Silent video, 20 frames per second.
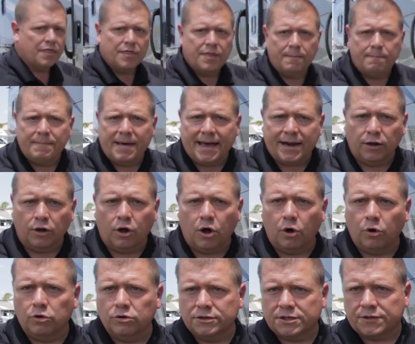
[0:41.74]
the metal
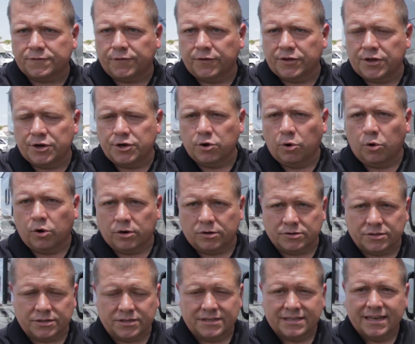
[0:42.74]
holds for the
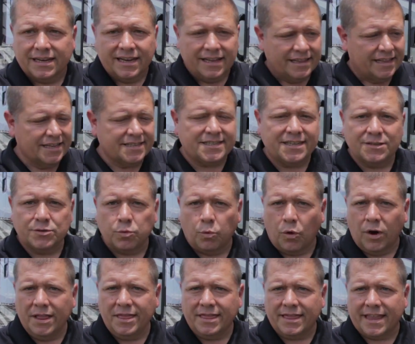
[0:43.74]
doors. This is
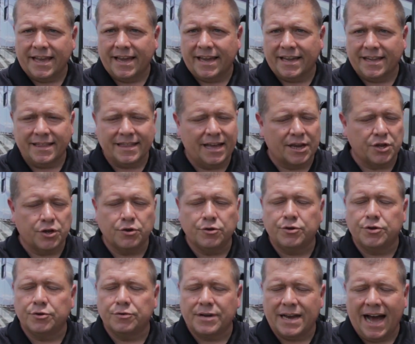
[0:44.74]
one thing that
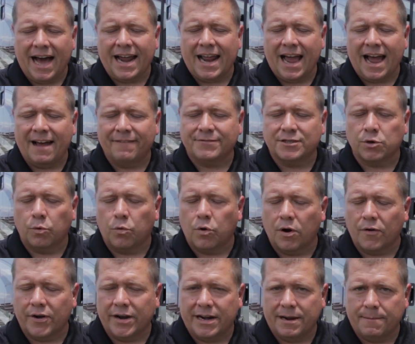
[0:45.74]
you do not have to
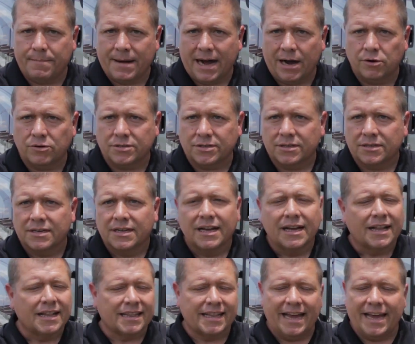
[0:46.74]
worry
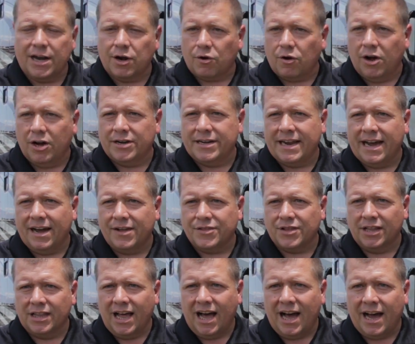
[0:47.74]
about later on down
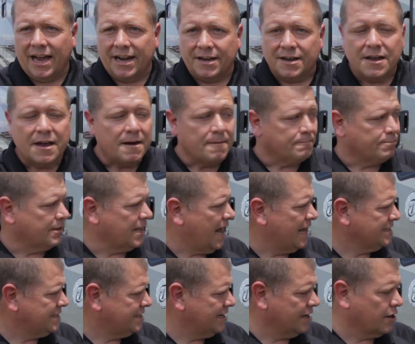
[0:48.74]
the line.
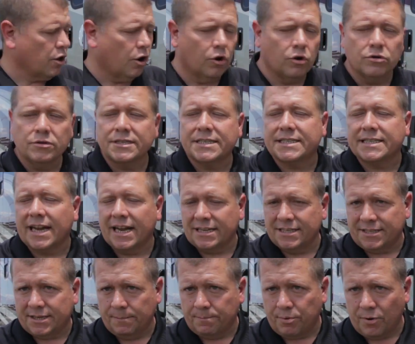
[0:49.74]
Plastic holds
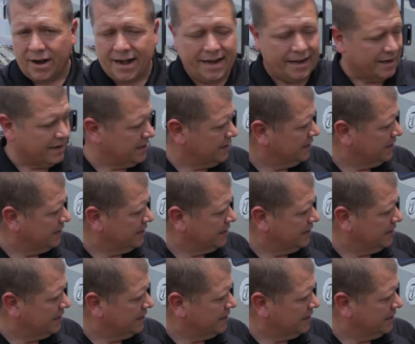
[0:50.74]
tend to break.